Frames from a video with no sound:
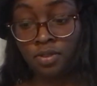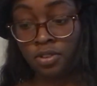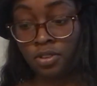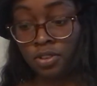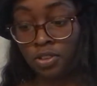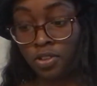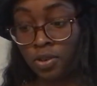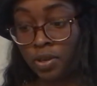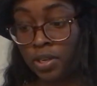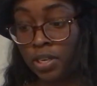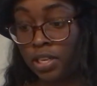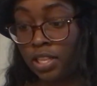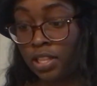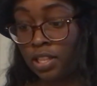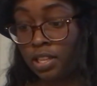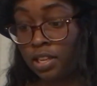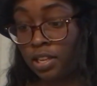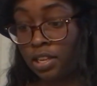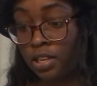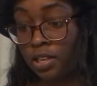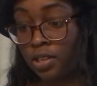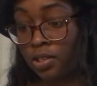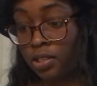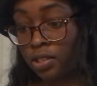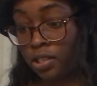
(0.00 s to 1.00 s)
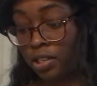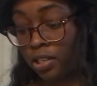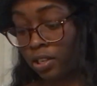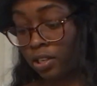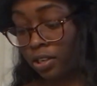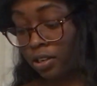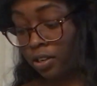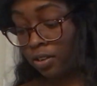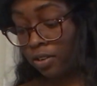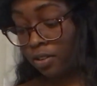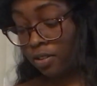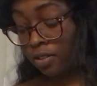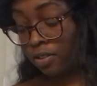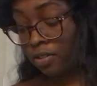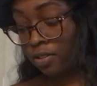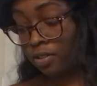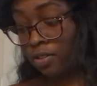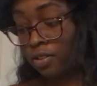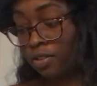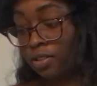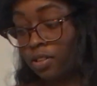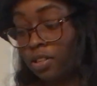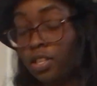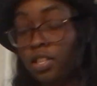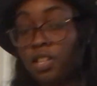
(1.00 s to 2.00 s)
Is there anything else here?
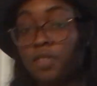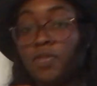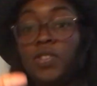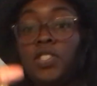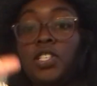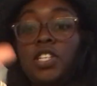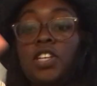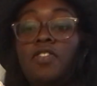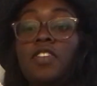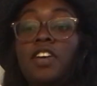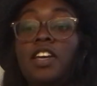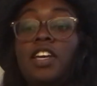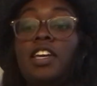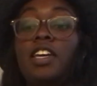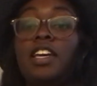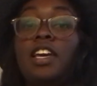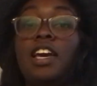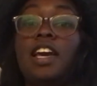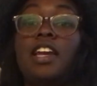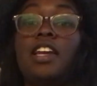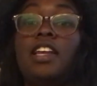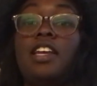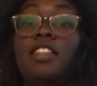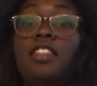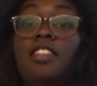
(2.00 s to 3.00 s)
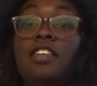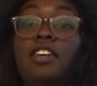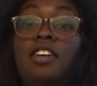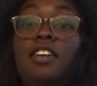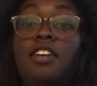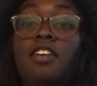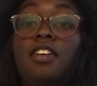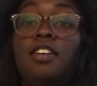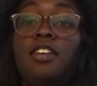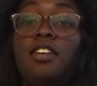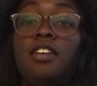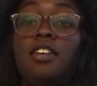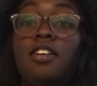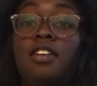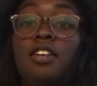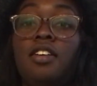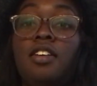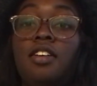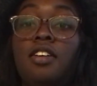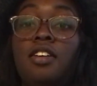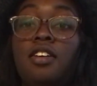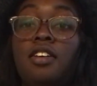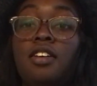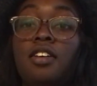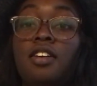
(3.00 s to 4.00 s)
Let me see if I can get anything
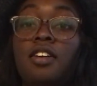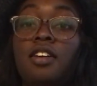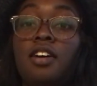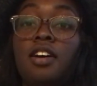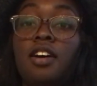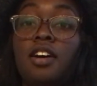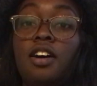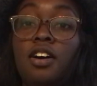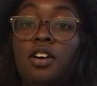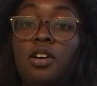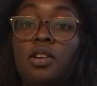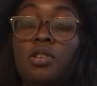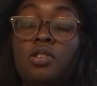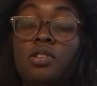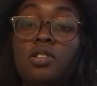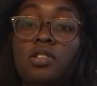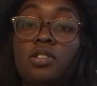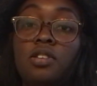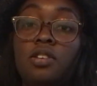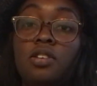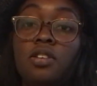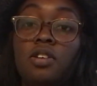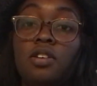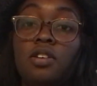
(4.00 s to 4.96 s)
else.